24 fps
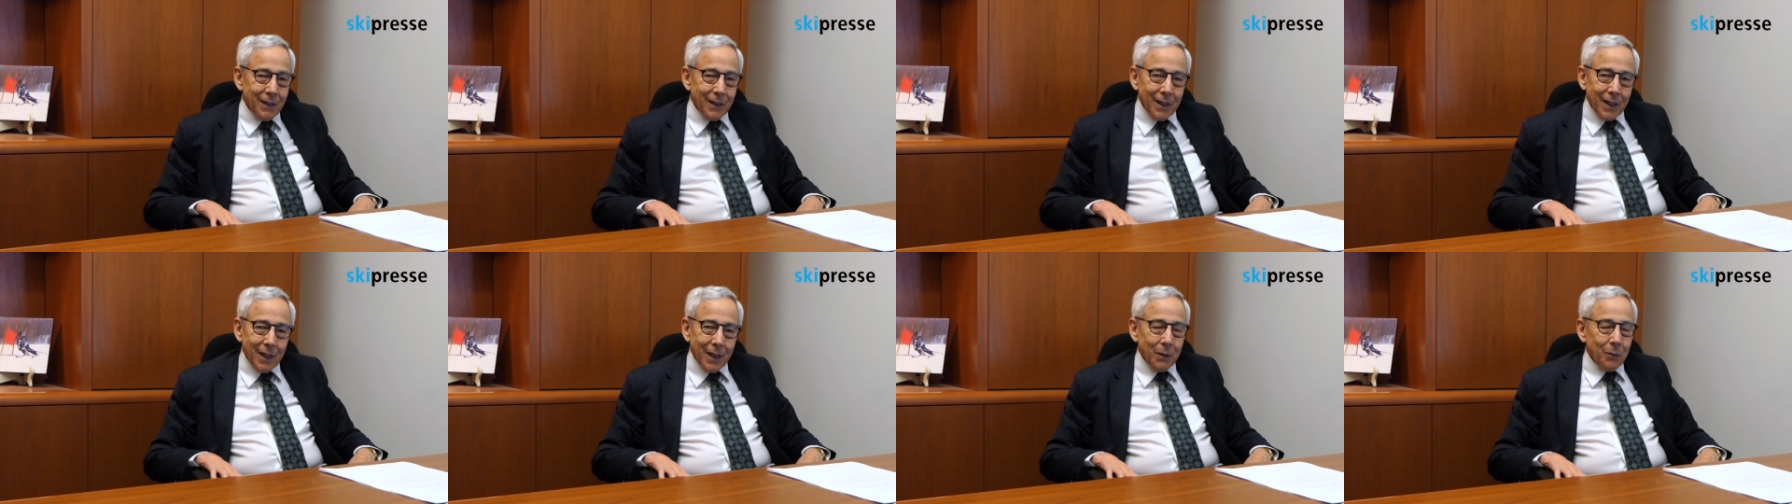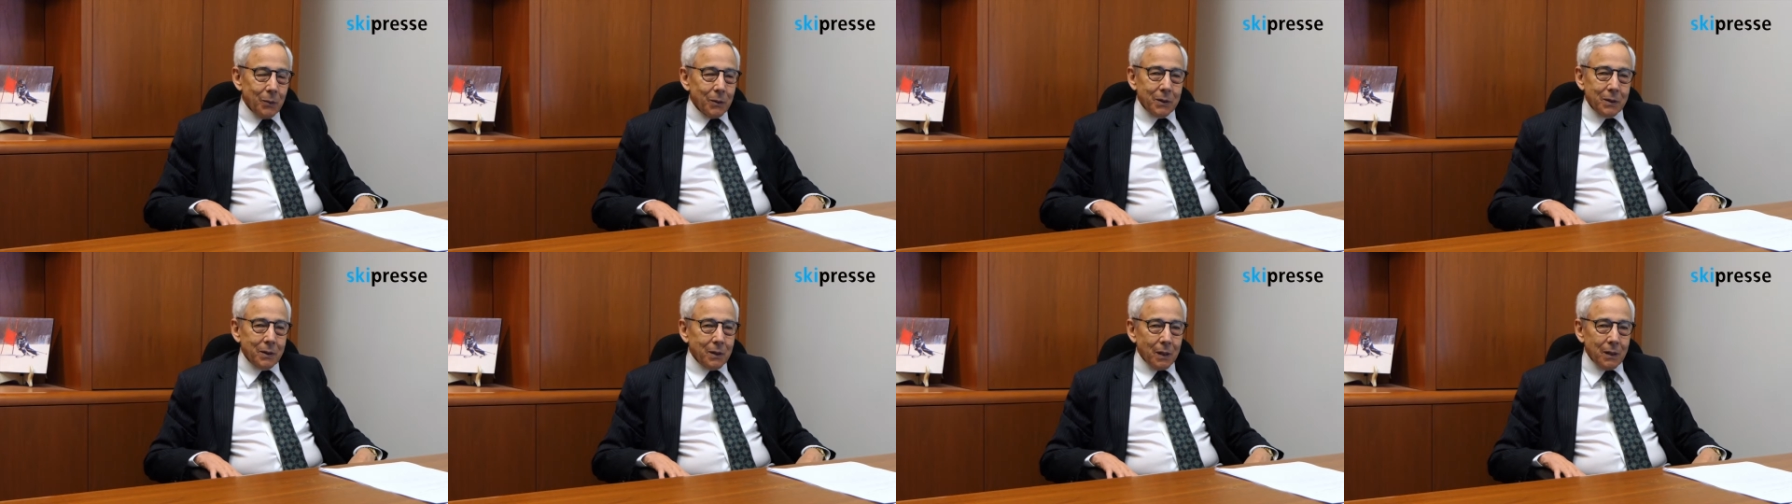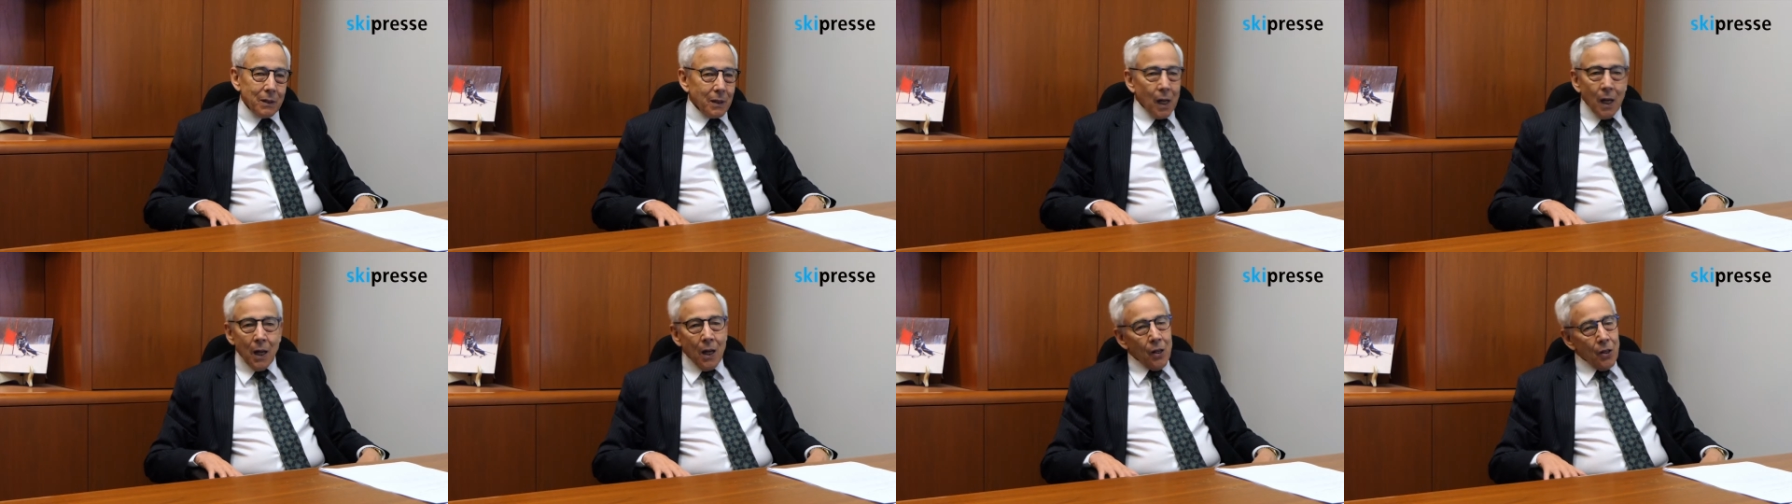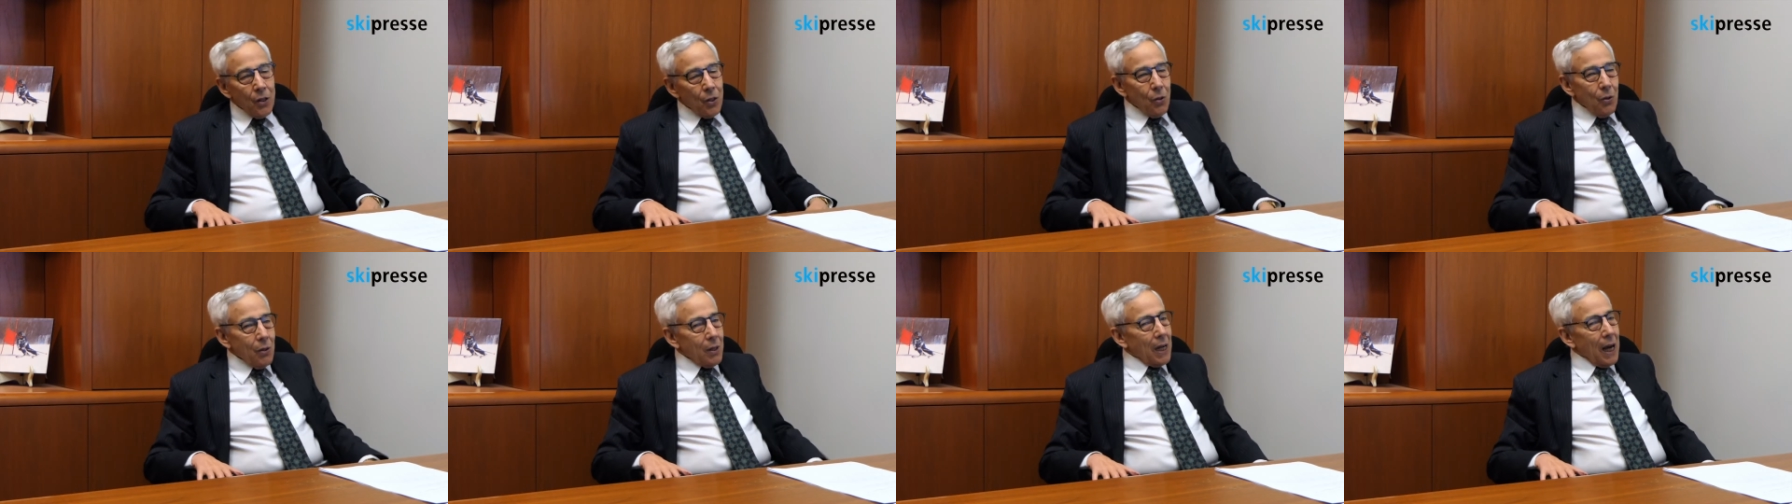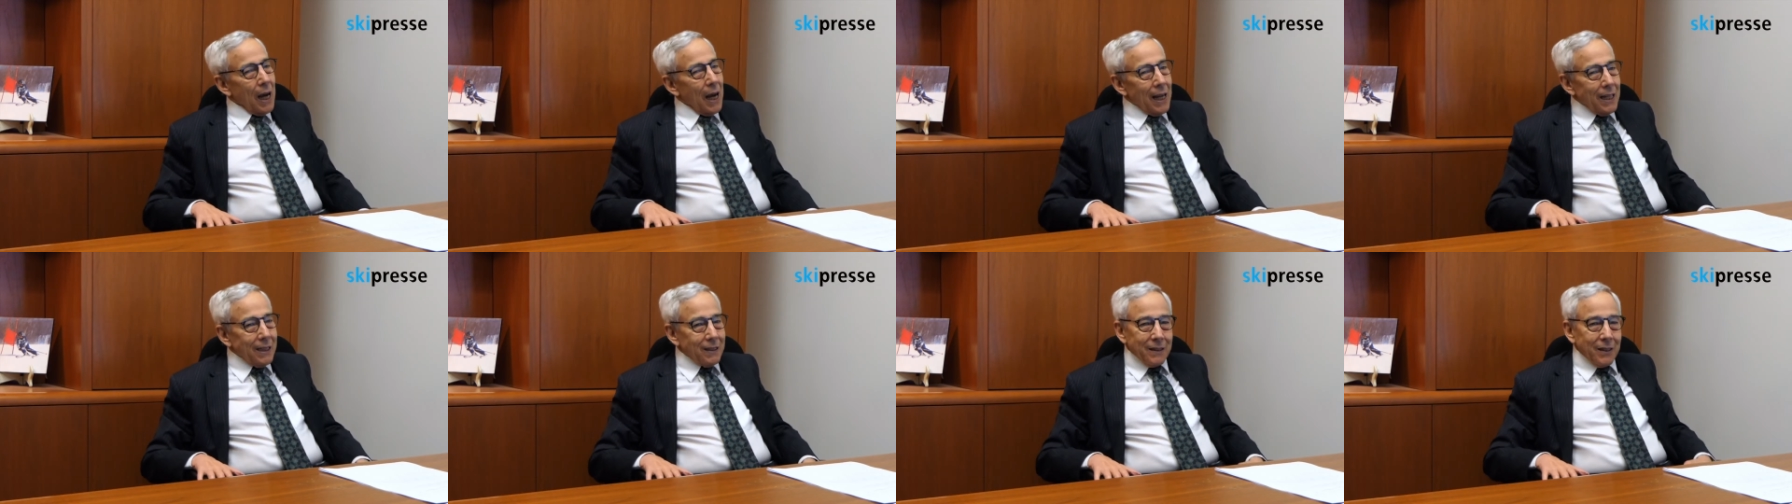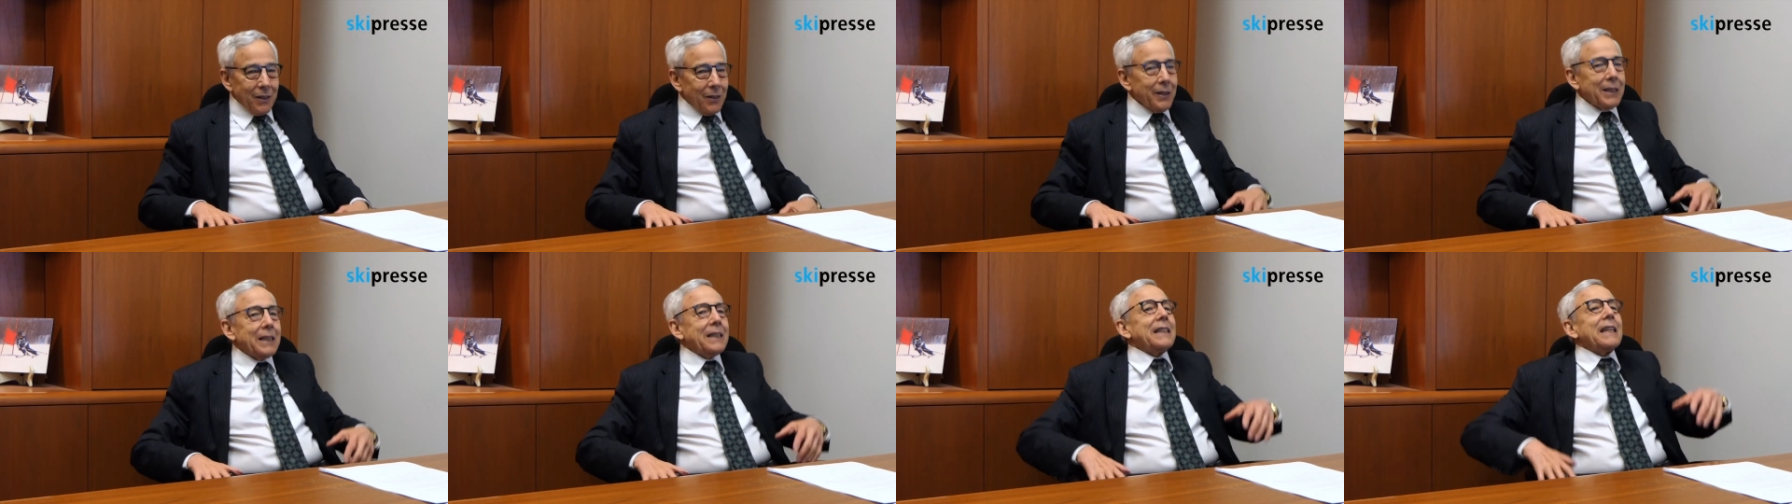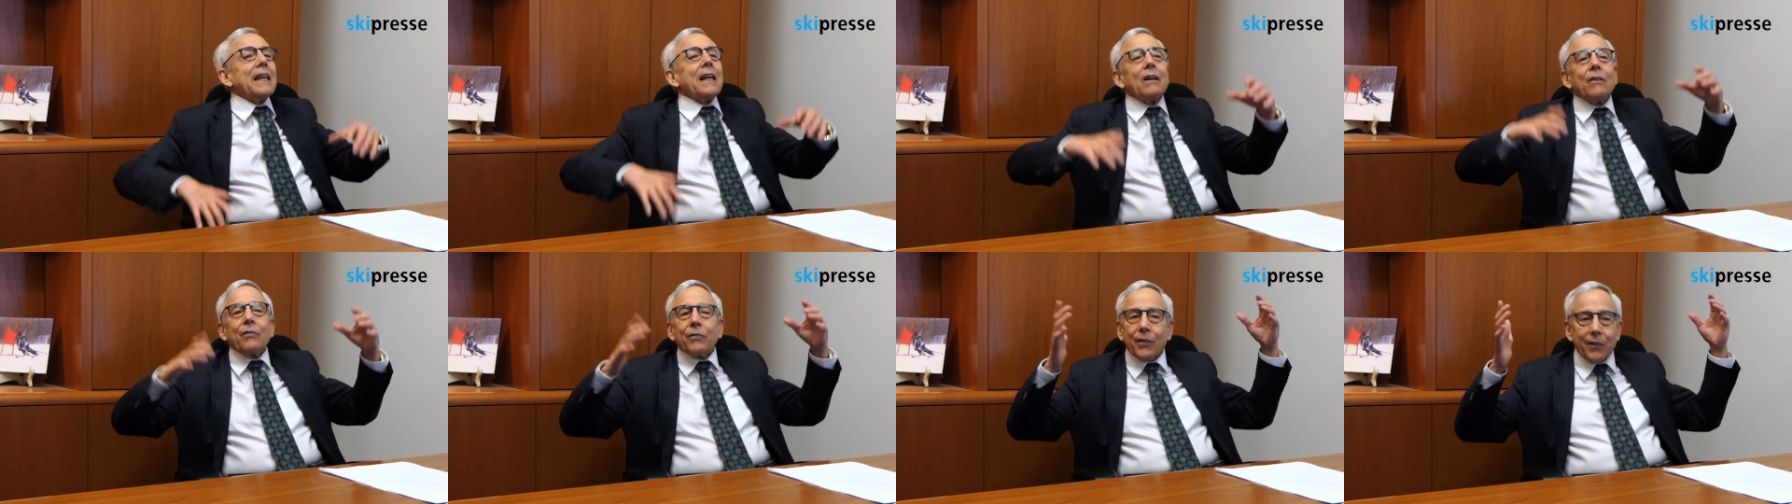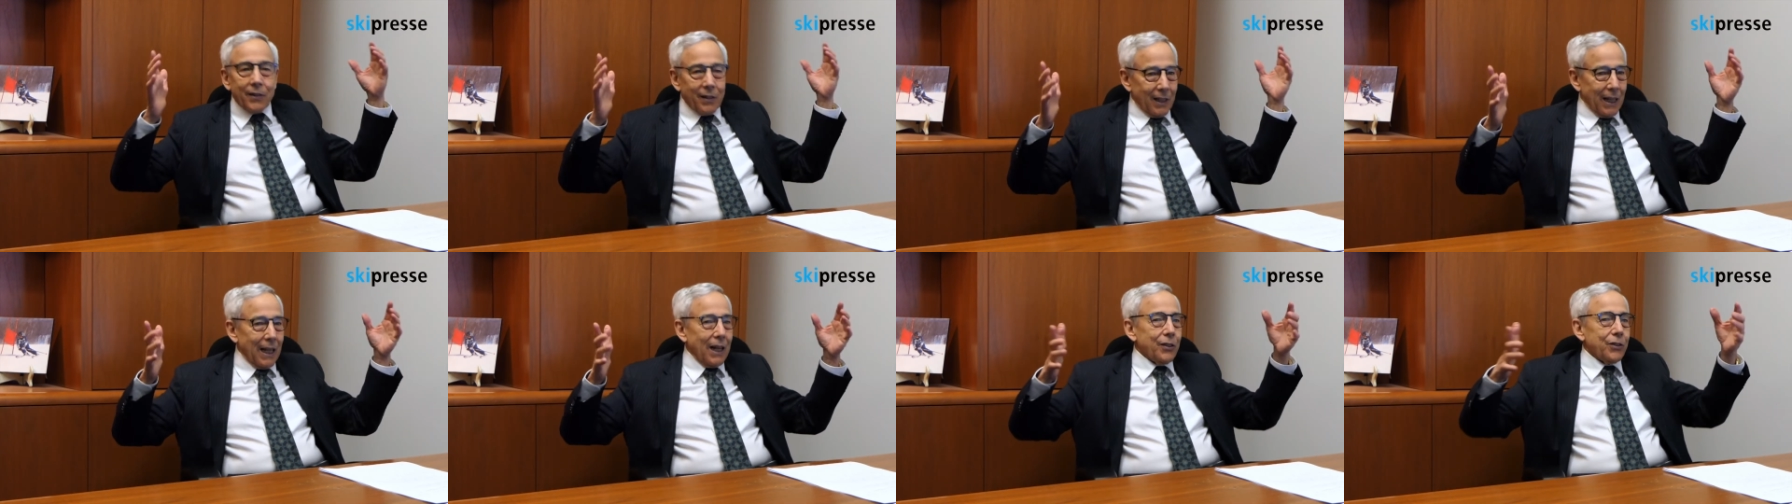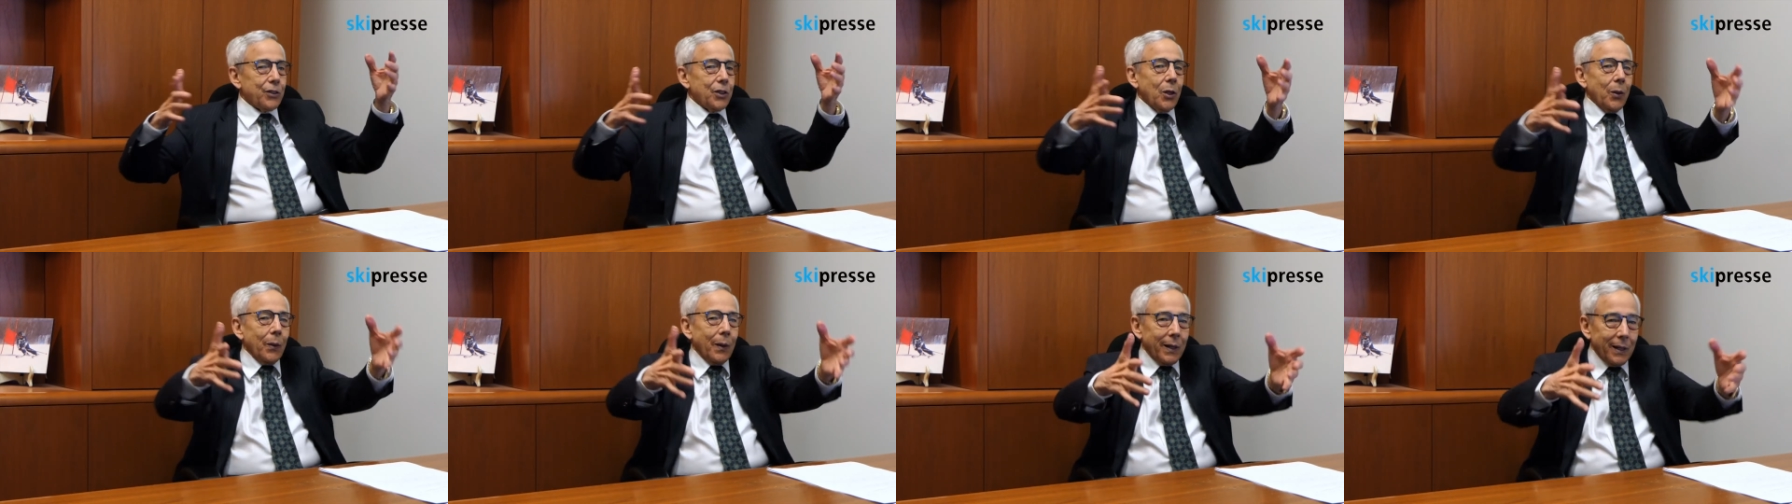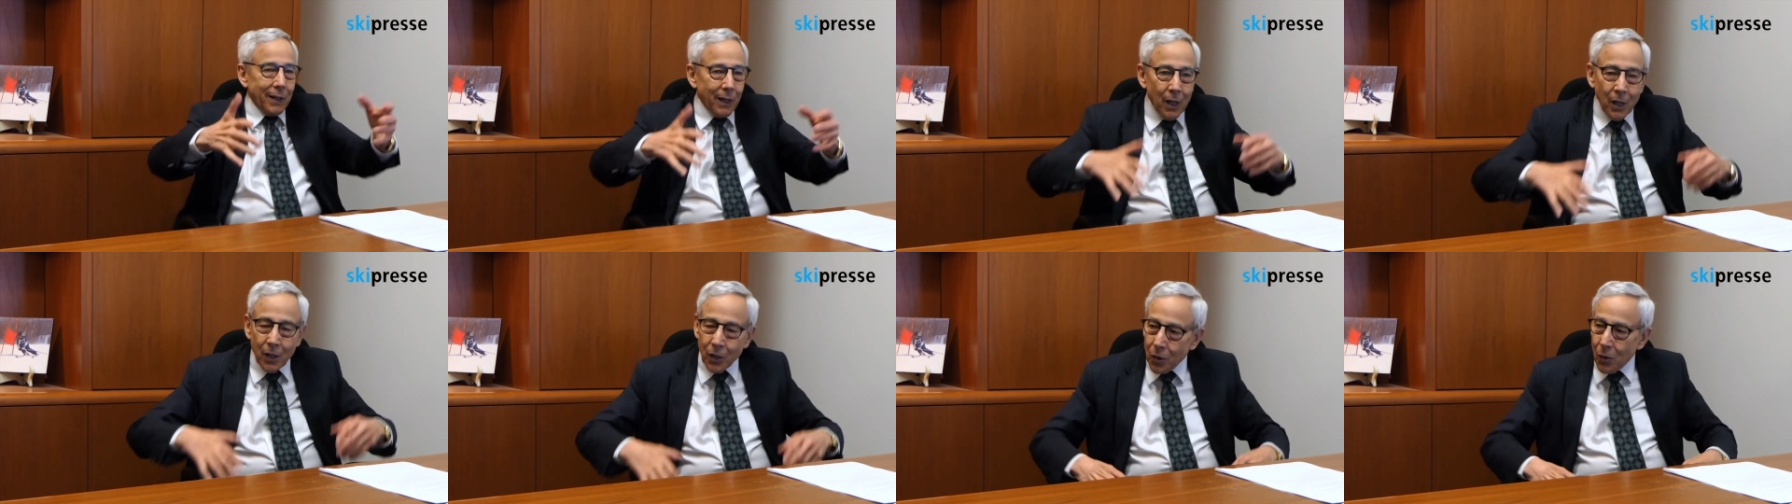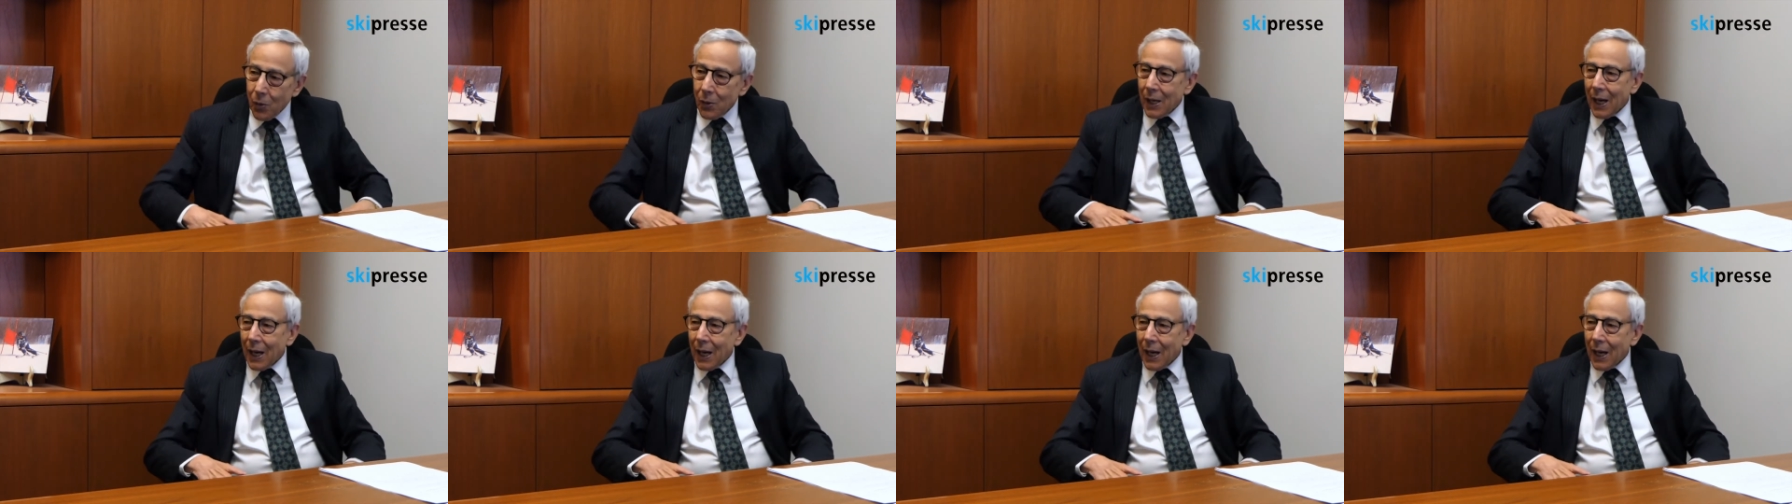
he would start you guys you know he'd yell very loud you know like you yeah,